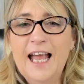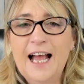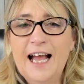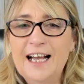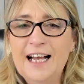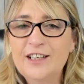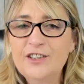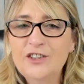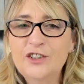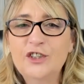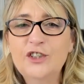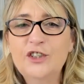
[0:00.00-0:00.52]

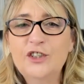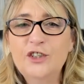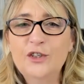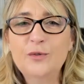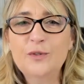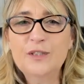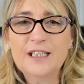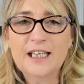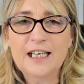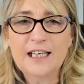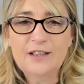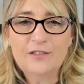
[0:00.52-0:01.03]
and you're
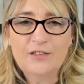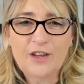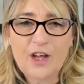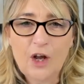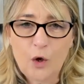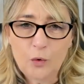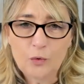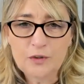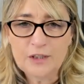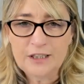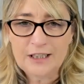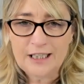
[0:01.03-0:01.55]
using the
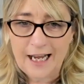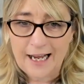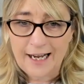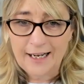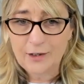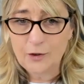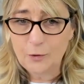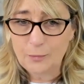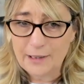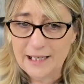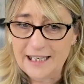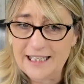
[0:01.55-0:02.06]
old
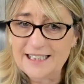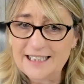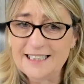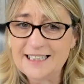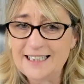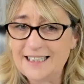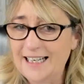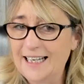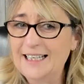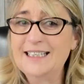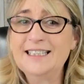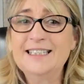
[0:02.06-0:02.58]
dial-up
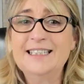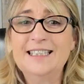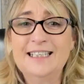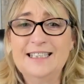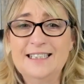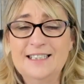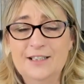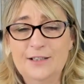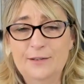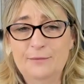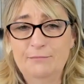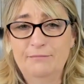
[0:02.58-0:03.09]
internet
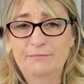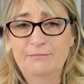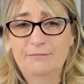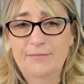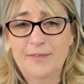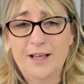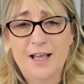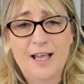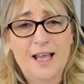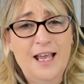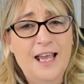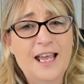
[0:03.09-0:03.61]
system,
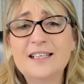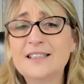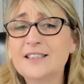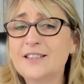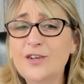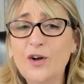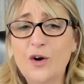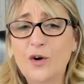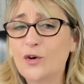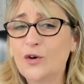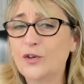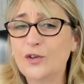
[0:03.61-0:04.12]
it's
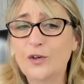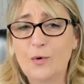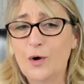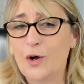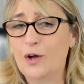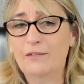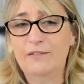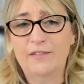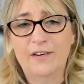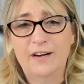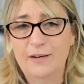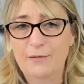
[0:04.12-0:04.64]
not going to
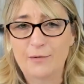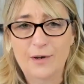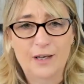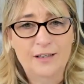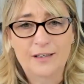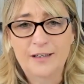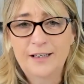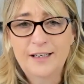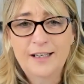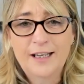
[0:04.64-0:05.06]
work very well.